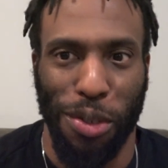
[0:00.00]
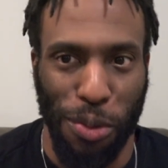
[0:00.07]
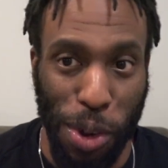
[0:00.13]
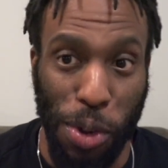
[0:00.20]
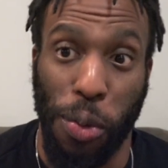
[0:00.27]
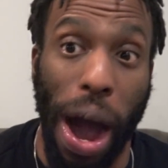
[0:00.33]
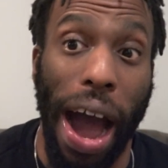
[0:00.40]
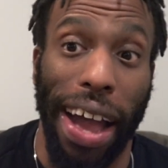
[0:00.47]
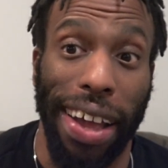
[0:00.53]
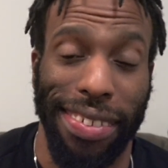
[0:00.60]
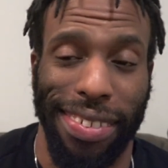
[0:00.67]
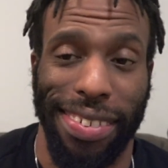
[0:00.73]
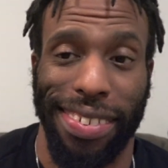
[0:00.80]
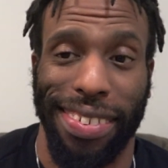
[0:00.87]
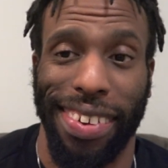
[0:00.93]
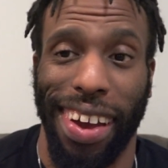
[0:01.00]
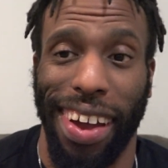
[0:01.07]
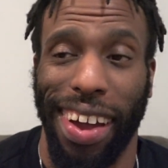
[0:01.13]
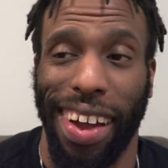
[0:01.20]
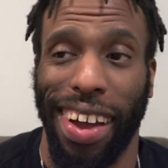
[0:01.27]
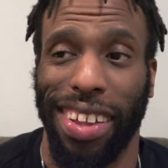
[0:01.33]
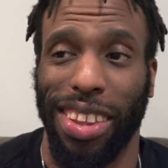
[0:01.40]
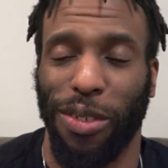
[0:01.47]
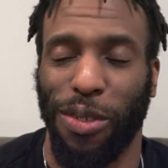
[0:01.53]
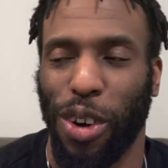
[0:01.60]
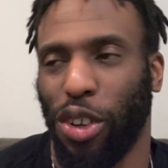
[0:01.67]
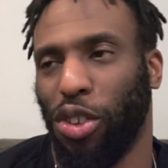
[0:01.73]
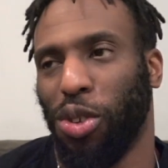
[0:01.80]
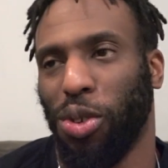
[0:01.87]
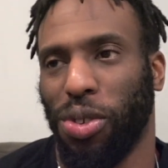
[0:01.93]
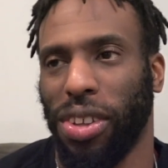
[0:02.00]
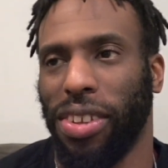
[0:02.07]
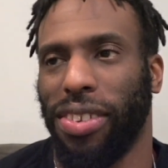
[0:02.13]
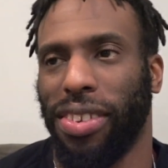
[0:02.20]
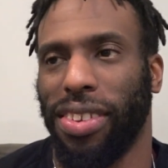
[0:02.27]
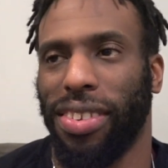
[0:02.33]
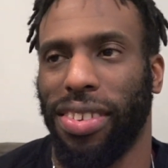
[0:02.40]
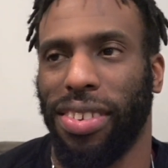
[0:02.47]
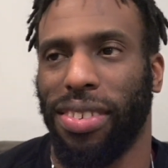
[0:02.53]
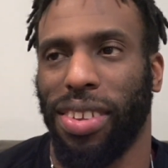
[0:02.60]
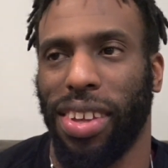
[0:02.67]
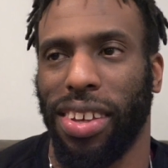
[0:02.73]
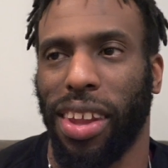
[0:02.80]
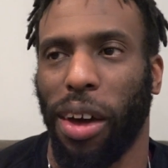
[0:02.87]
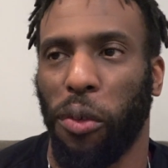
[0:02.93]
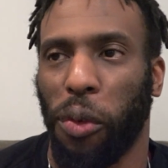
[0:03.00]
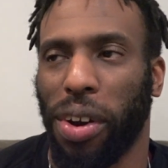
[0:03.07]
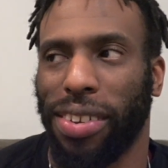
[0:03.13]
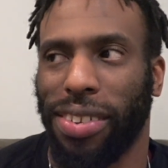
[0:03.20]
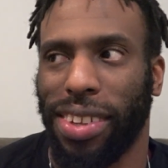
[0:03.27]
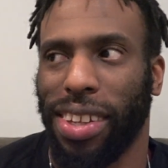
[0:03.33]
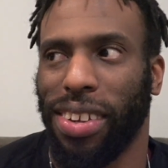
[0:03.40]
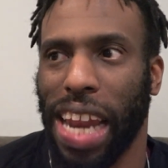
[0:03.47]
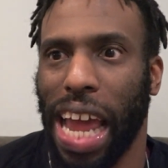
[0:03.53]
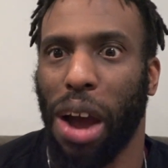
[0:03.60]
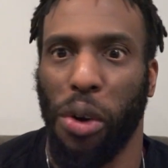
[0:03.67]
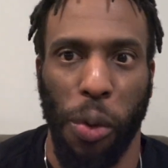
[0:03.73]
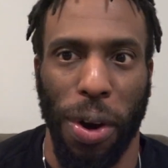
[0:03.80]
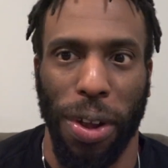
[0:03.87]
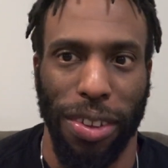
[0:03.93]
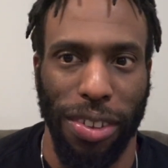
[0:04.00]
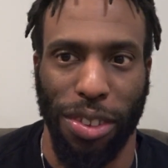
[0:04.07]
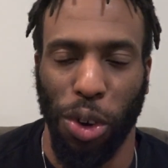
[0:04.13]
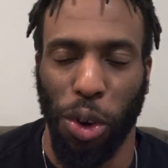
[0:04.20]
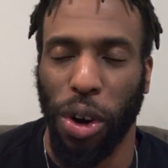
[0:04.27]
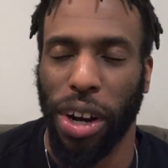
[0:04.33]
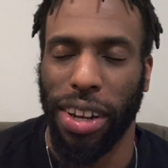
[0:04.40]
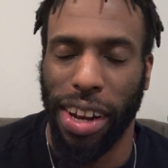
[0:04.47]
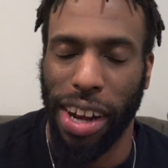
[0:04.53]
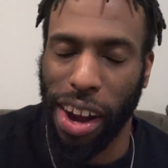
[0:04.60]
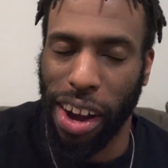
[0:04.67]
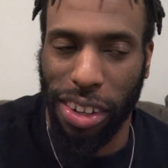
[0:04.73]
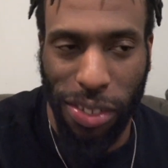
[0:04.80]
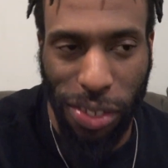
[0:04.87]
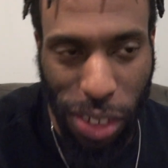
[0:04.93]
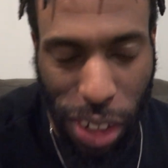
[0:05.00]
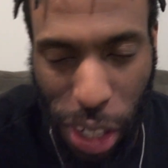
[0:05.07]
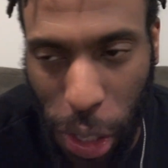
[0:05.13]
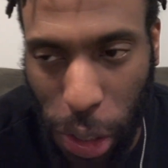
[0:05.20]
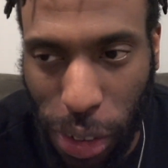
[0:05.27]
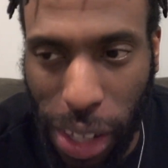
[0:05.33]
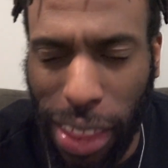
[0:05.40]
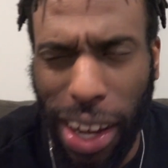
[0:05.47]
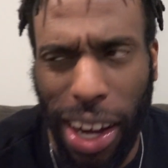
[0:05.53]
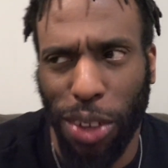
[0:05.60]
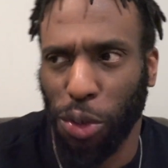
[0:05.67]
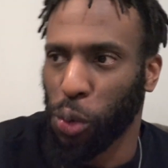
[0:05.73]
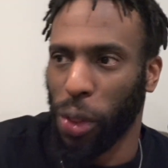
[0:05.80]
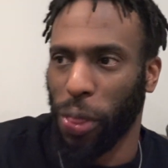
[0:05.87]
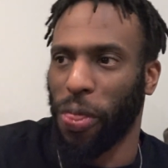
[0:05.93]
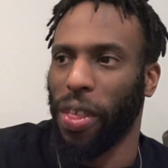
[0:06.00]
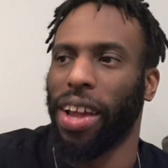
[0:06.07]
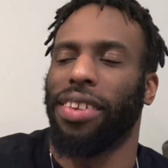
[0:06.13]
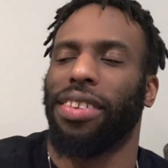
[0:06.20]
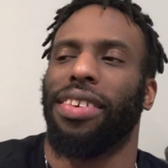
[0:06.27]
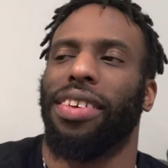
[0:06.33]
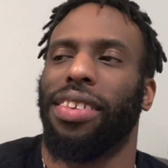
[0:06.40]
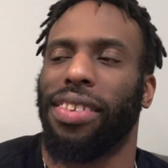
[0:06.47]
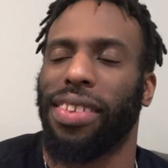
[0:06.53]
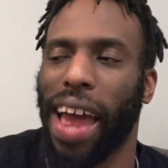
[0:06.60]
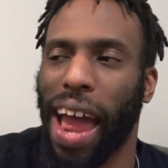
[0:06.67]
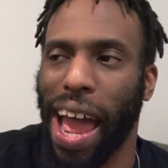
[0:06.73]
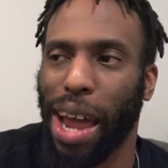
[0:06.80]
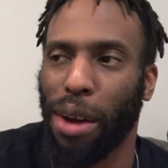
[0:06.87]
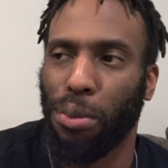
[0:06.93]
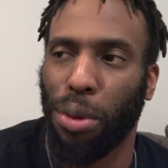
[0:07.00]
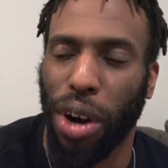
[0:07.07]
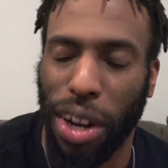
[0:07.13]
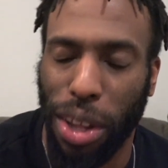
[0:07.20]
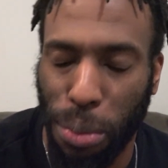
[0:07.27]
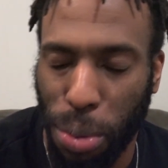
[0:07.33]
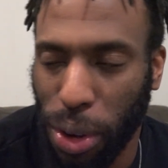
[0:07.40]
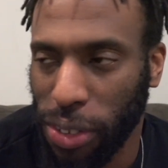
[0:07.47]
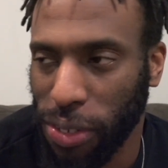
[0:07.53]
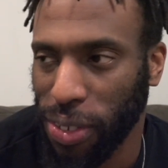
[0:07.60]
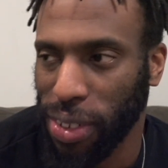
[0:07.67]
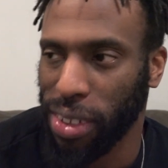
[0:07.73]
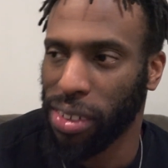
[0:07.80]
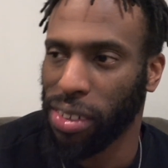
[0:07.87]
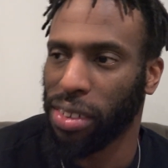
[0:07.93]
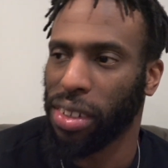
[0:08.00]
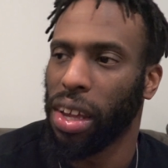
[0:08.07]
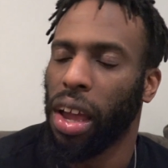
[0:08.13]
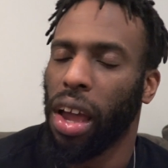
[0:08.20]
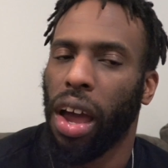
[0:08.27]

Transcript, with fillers: and rewatch uh, the first two seasons because I want to see now where the story and the narrative is going to go. So I think that's one thing to, to add brownie points for this.